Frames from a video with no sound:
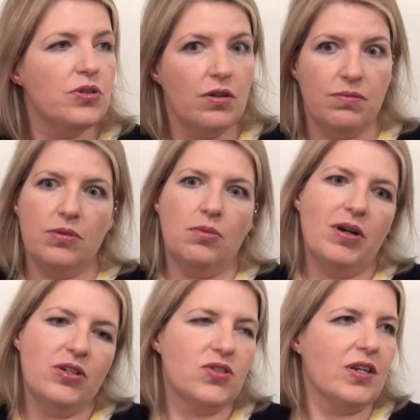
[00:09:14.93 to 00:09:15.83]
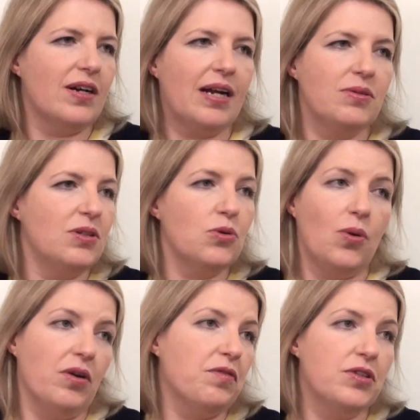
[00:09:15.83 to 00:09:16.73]
and, when you start out, you
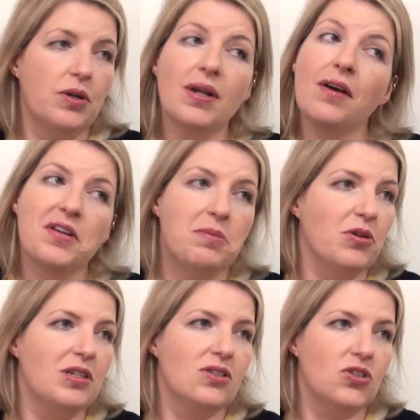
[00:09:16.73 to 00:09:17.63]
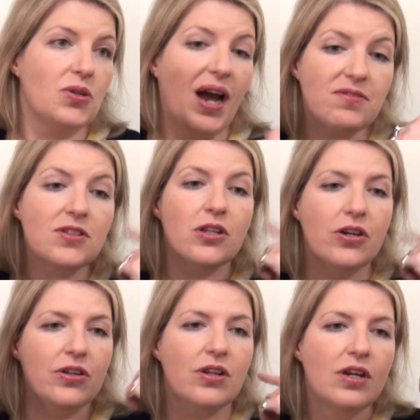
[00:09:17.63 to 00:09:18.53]
quite often don't have any monitors, so you have to
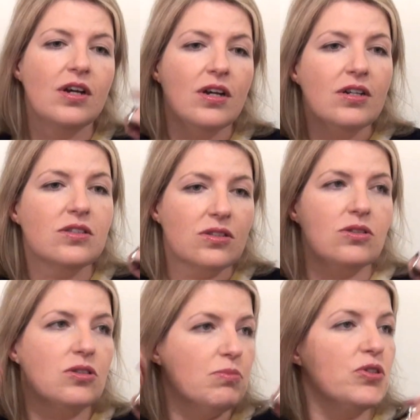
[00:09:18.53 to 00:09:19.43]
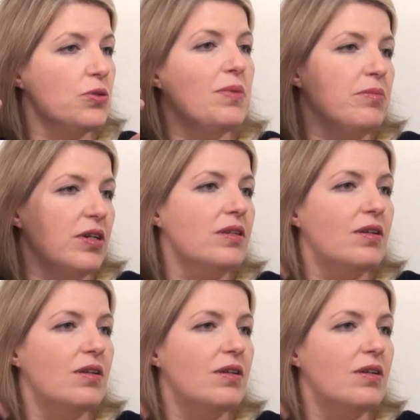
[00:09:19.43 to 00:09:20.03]
learn muscle memory.